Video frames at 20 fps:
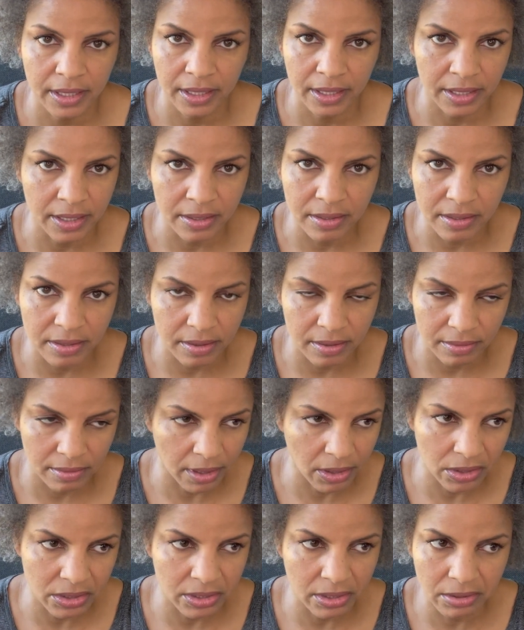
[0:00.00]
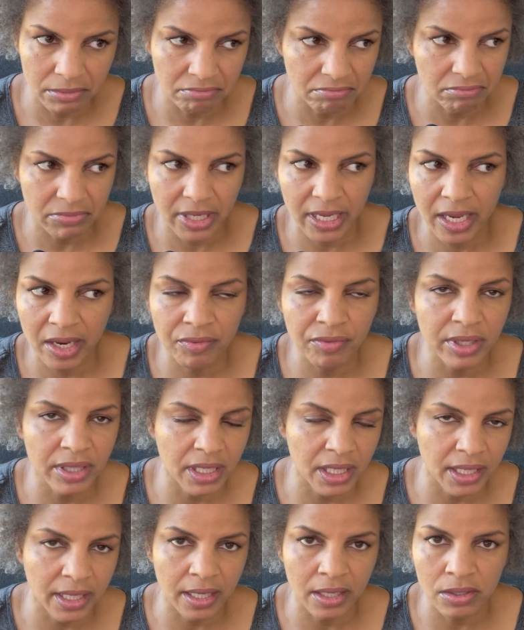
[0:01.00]
It's
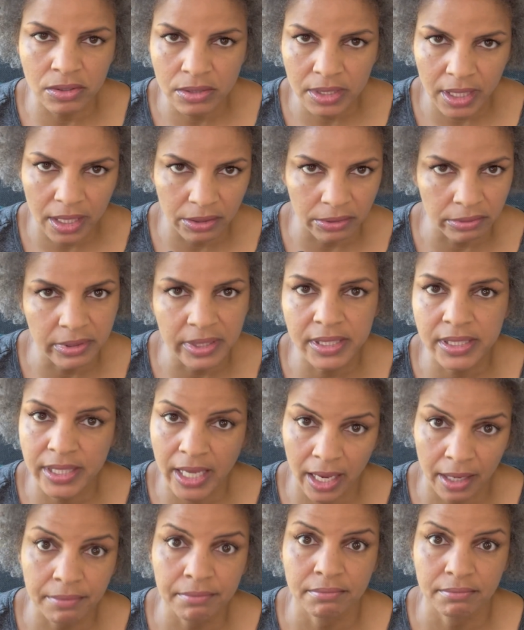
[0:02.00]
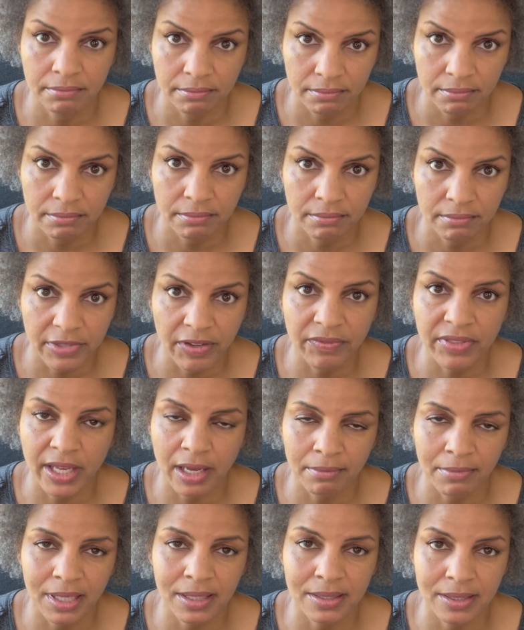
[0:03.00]
everything else held the same, if
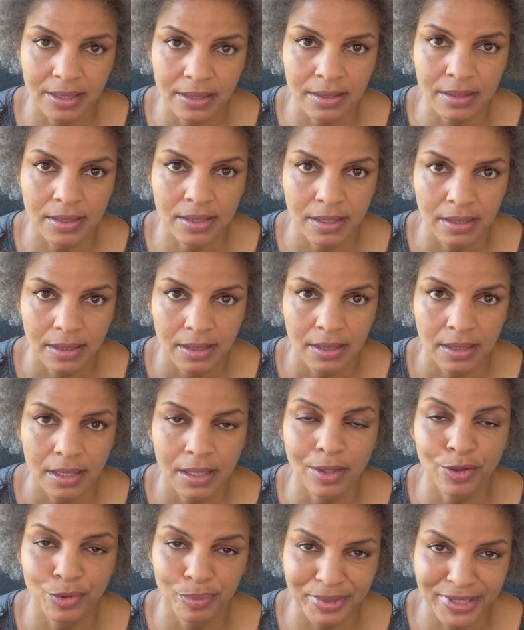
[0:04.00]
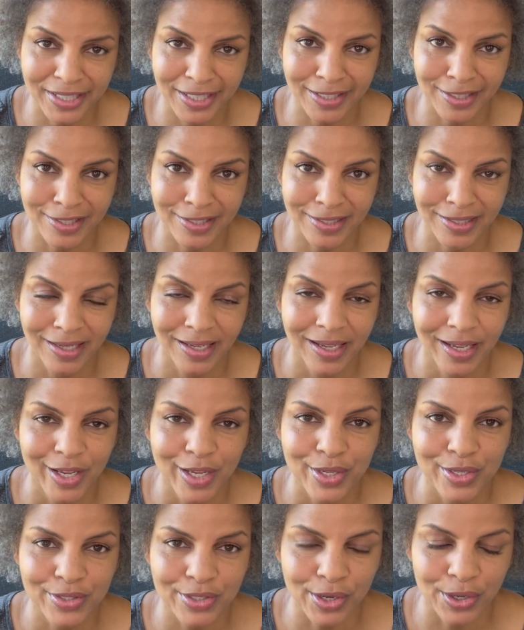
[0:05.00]
that makes sense. And I hope it does.
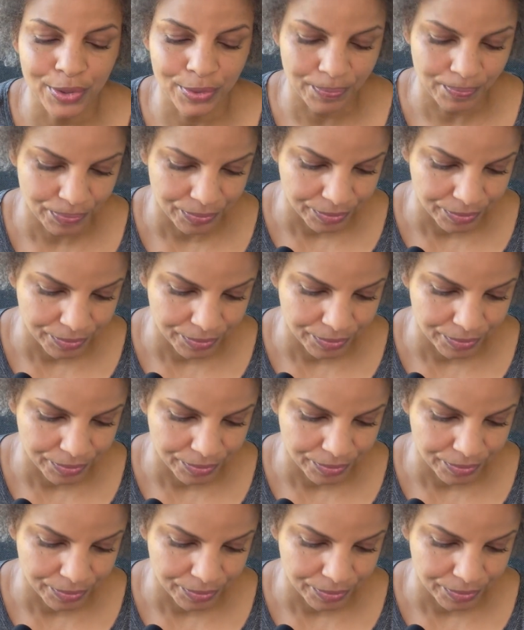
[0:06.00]
So,